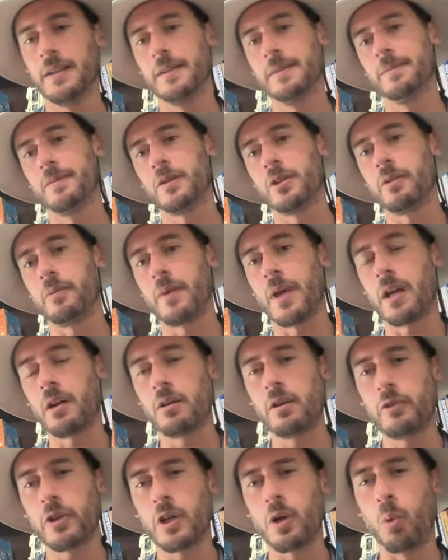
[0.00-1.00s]
So I don't
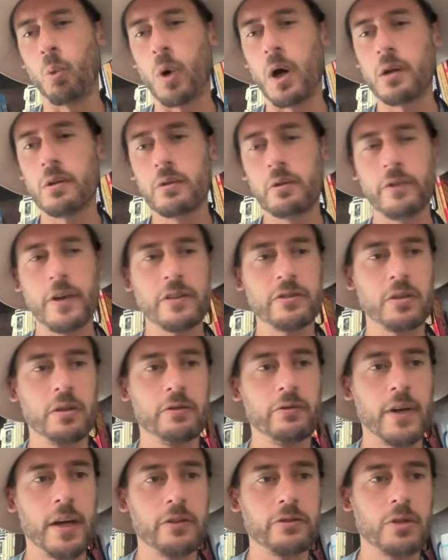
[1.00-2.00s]
know if you're going to want to invest in a
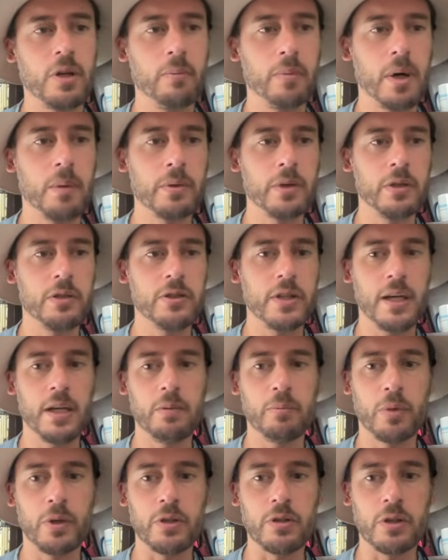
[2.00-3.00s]
5-star Pumpkin
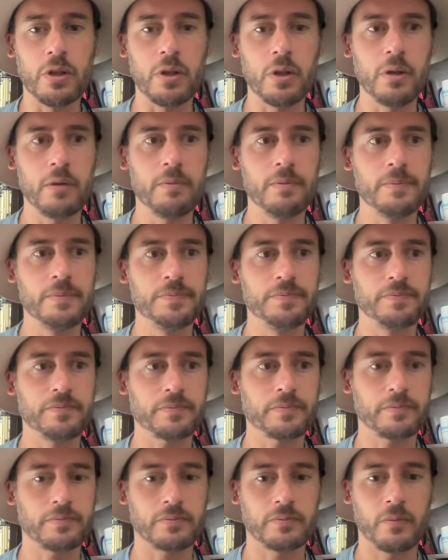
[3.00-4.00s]
Shade, but you could.
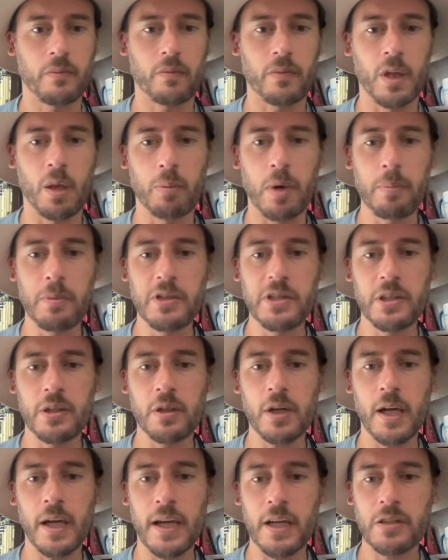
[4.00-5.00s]

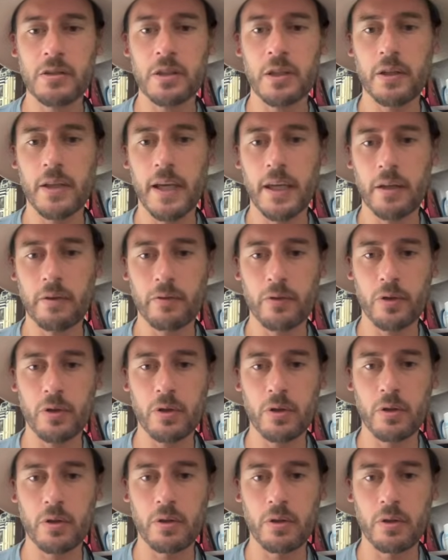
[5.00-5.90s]
Puppeteer I actually like for